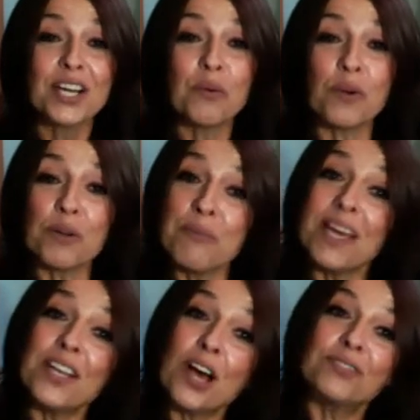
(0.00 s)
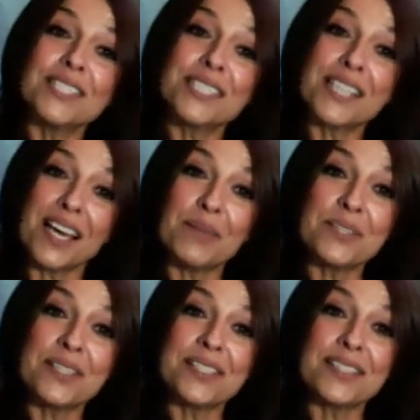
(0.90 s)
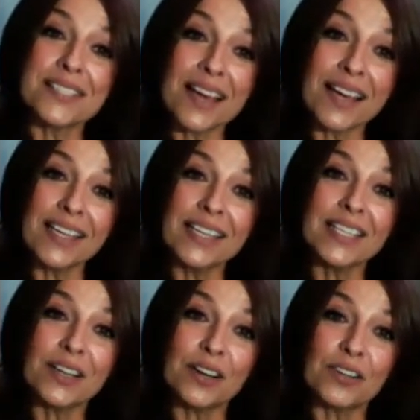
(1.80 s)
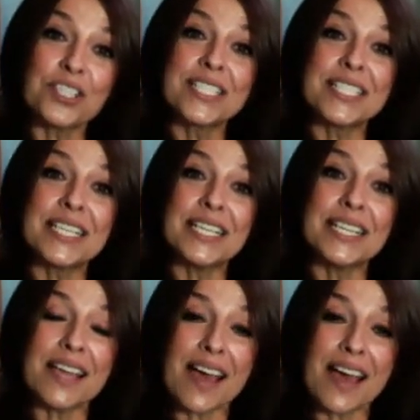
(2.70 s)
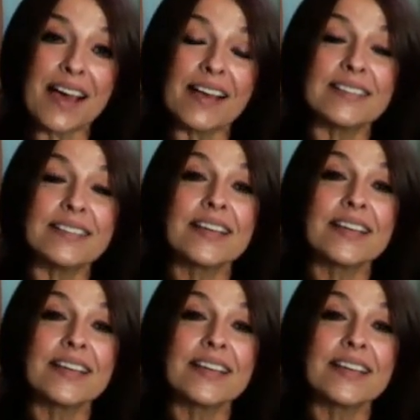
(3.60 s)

where men oftentimes in society are seen as